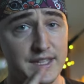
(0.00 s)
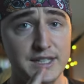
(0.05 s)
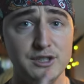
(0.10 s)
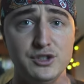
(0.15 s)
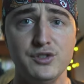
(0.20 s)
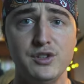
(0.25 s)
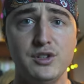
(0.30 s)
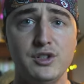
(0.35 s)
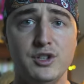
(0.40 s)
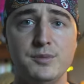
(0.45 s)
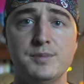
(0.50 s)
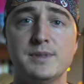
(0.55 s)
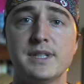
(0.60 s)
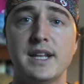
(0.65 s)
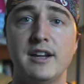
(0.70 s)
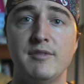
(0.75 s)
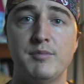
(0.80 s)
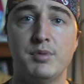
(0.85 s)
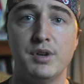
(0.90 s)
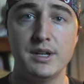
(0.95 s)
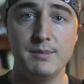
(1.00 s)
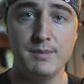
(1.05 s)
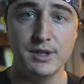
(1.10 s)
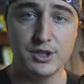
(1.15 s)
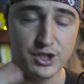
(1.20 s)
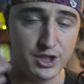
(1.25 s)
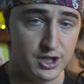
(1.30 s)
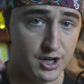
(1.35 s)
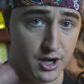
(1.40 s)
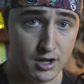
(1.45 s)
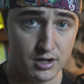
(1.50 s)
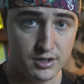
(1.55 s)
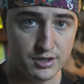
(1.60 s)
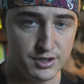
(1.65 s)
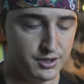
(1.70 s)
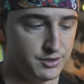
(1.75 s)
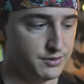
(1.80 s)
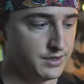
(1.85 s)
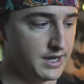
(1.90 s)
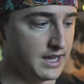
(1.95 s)
These are the loops that I've pretty much gone
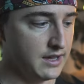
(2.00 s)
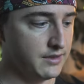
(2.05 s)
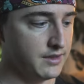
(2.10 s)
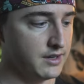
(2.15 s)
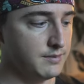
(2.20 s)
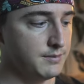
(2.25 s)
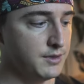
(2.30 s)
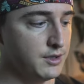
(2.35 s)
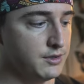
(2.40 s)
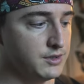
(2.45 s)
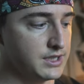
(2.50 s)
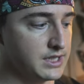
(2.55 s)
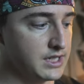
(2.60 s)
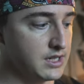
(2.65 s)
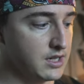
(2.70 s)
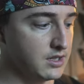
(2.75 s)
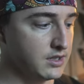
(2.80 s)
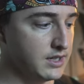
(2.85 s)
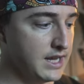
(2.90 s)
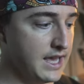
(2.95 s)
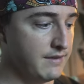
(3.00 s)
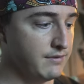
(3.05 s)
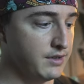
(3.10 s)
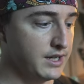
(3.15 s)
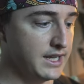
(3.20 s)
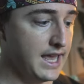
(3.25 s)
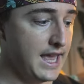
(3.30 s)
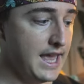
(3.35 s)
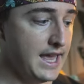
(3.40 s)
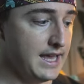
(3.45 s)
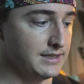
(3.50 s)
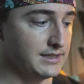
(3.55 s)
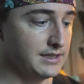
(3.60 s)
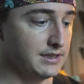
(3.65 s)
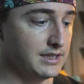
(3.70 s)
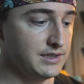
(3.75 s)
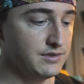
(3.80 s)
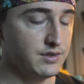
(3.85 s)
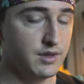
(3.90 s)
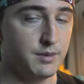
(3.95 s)
to now that I'm using on every case,
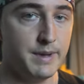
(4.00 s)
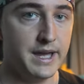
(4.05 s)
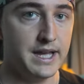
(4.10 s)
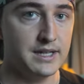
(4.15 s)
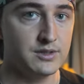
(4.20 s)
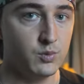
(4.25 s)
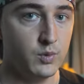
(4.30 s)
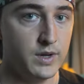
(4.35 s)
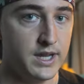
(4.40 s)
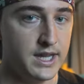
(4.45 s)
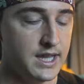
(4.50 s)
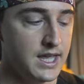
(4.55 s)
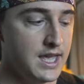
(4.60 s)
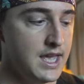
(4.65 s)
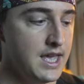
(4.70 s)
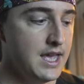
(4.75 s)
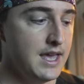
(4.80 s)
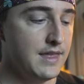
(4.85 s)
at least for the past week.